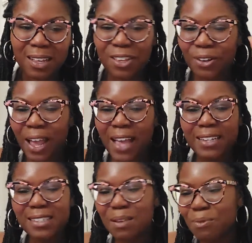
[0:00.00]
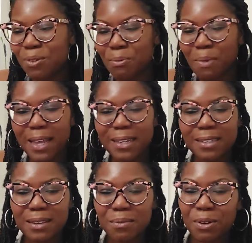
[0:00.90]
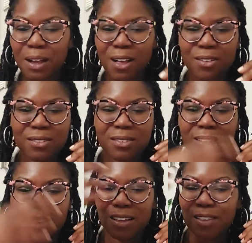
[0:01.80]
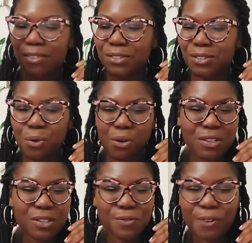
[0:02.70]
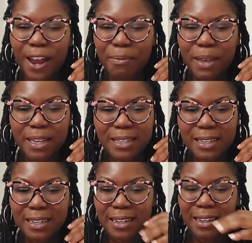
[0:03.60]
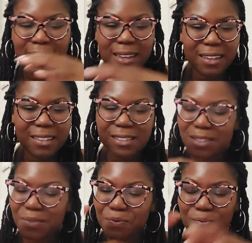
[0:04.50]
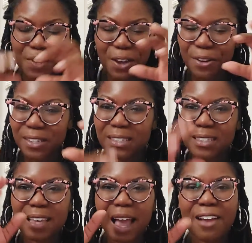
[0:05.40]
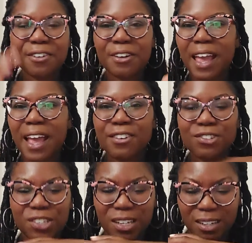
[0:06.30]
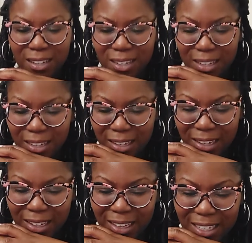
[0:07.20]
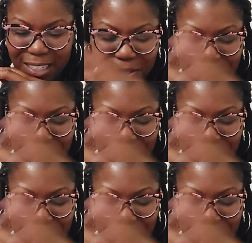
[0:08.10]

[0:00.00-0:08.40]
Their head is somewhere, their mind is somewhere else. Their soul is fragmented. It's just very scattered energy. It's